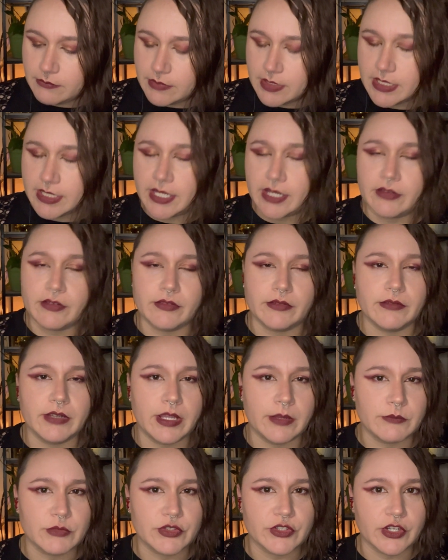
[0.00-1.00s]
Now,
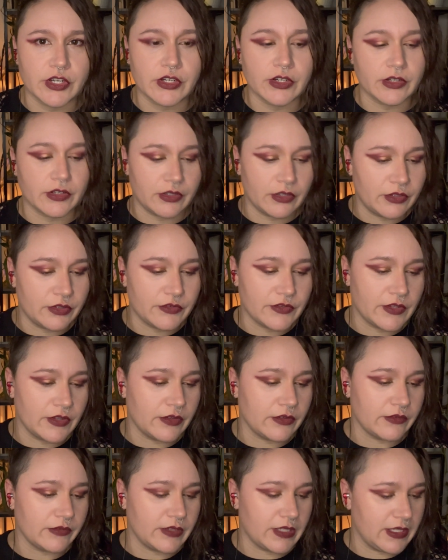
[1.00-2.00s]
I'm sure also
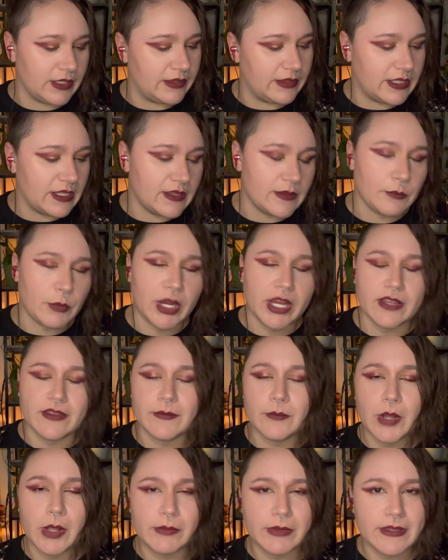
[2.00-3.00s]
that these brands
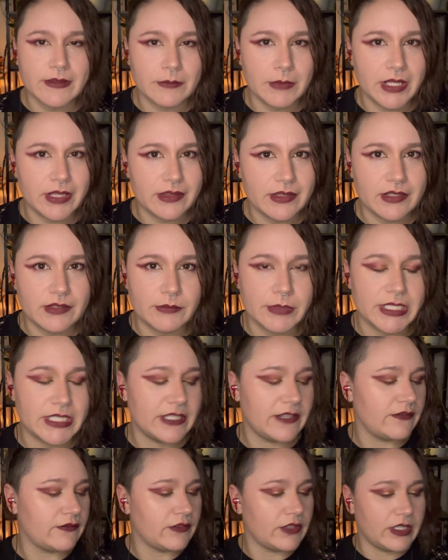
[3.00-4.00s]
probably smell a little bit
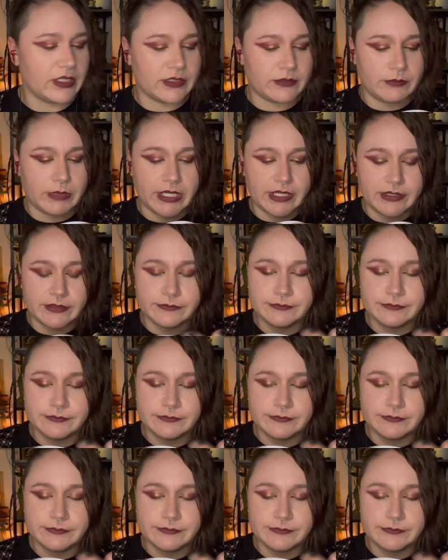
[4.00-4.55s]
different, but